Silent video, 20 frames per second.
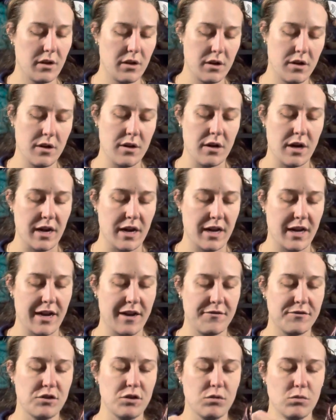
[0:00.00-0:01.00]
Not
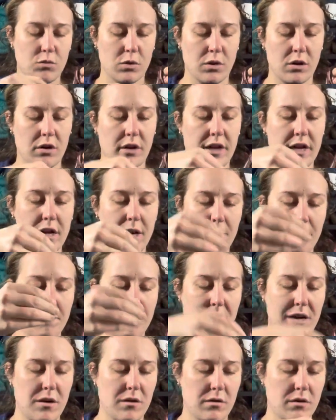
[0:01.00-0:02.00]
have to worry
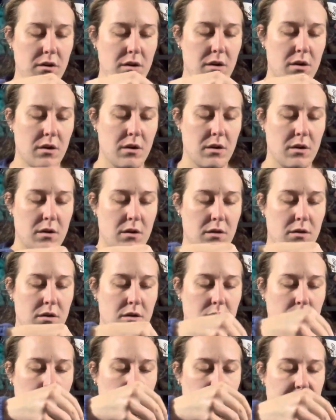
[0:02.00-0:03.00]
about
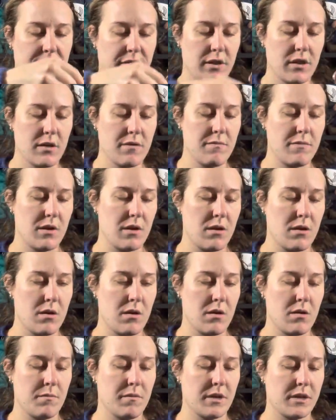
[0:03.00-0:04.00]
weaving them
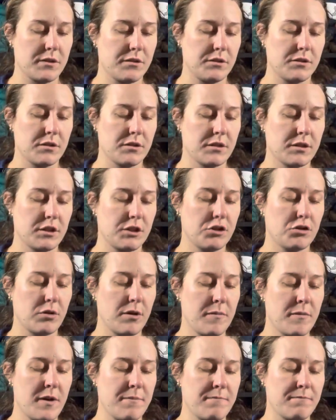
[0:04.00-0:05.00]
in because you're just going to
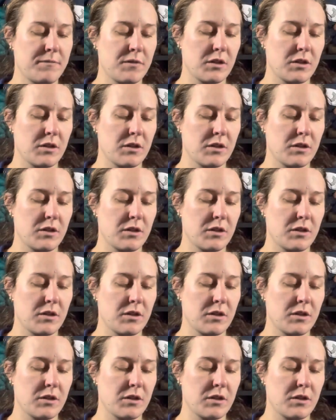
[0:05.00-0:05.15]
trim them.